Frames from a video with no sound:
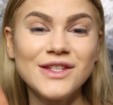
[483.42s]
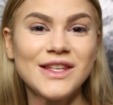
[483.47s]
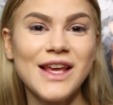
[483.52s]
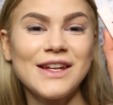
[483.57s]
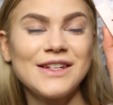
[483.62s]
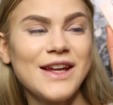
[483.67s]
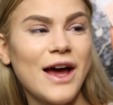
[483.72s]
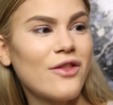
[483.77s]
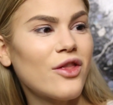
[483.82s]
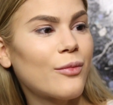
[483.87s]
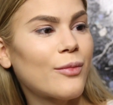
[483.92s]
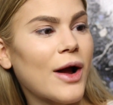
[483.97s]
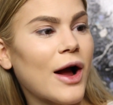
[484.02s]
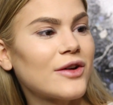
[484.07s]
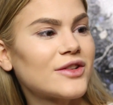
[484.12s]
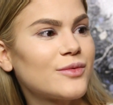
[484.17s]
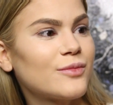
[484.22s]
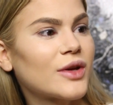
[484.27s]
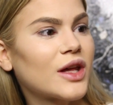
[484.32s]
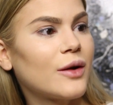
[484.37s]
to set down the
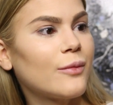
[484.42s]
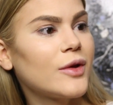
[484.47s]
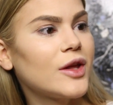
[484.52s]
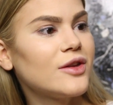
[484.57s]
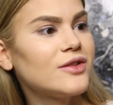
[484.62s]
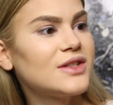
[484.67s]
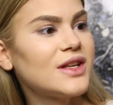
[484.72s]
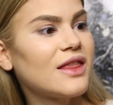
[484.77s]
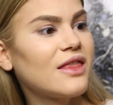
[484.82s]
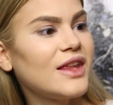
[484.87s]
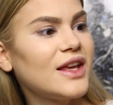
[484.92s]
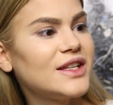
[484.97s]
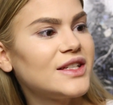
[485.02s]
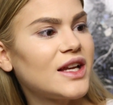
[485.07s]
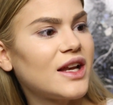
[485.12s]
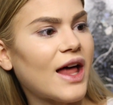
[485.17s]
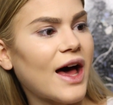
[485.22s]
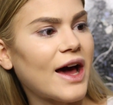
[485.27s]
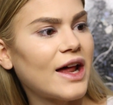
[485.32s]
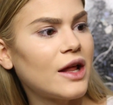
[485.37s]
brows, I'm going to be using the
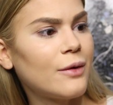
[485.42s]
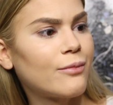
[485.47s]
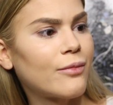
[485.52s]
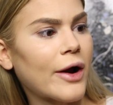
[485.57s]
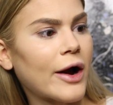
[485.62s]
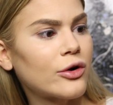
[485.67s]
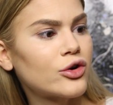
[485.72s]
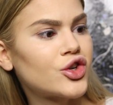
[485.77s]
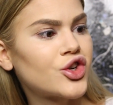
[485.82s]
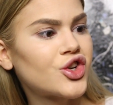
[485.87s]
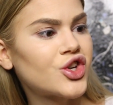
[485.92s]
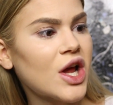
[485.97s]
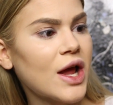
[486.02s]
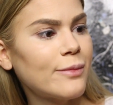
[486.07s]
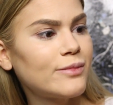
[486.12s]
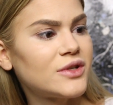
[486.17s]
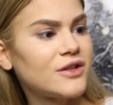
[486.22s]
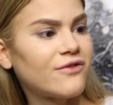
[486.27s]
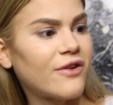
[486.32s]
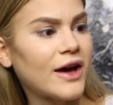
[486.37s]
Delilah Brow
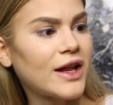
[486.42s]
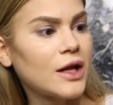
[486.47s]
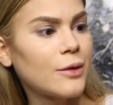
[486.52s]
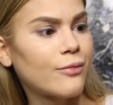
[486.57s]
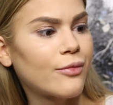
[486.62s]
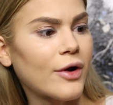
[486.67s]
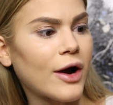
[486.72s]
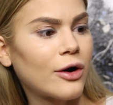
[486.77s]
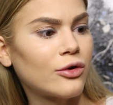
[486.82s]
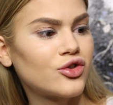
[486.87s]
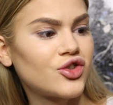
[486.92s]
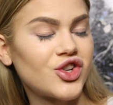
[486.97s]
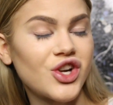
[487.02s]
Shape Defining Brow